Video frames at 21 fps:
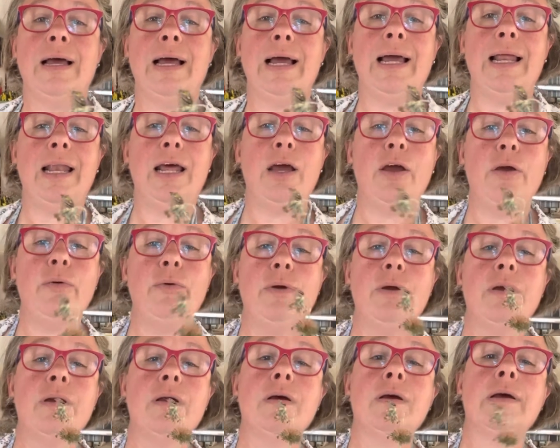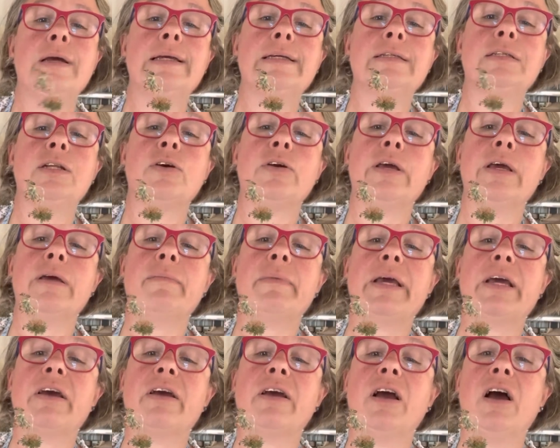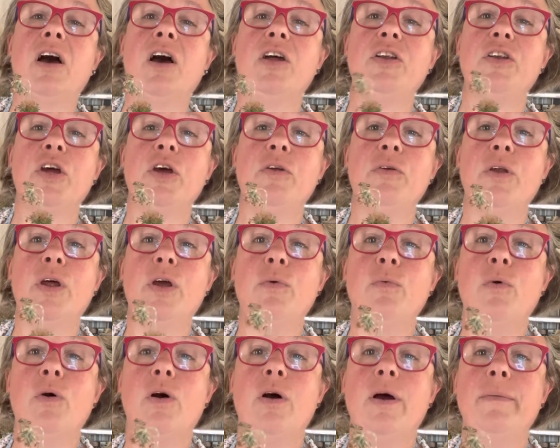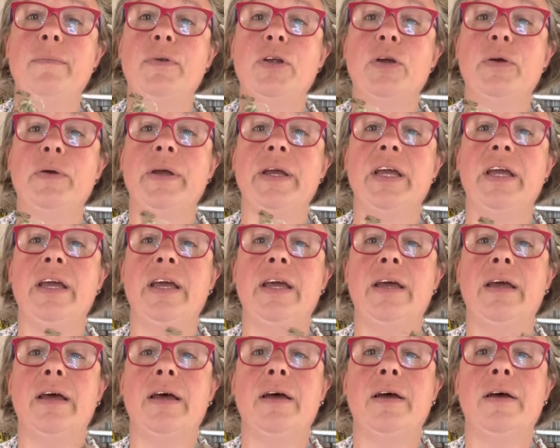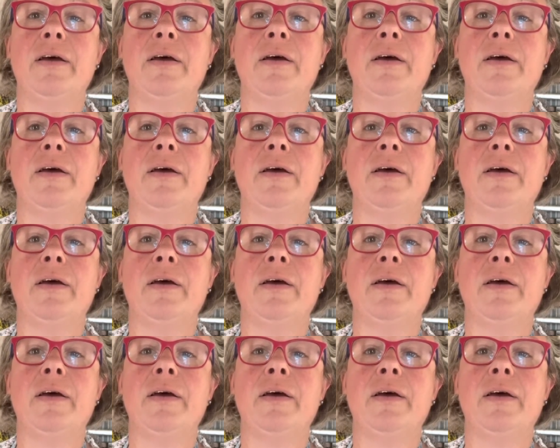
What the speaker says: Hello. He's looking at me going, I don't know what I'm doing here.